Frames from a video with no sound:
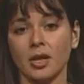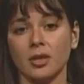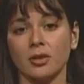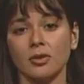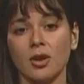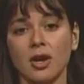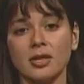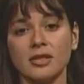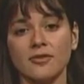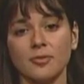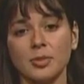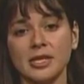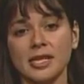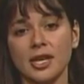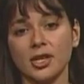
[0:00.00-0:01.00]
The loss of
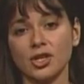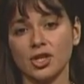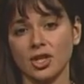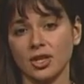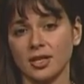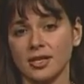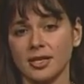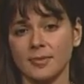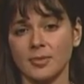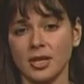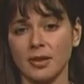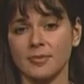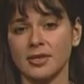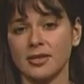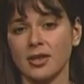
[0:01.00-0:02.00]
potential and
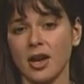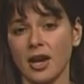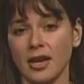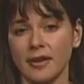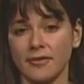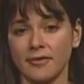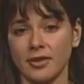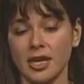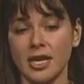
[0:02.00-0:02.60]
sometimes life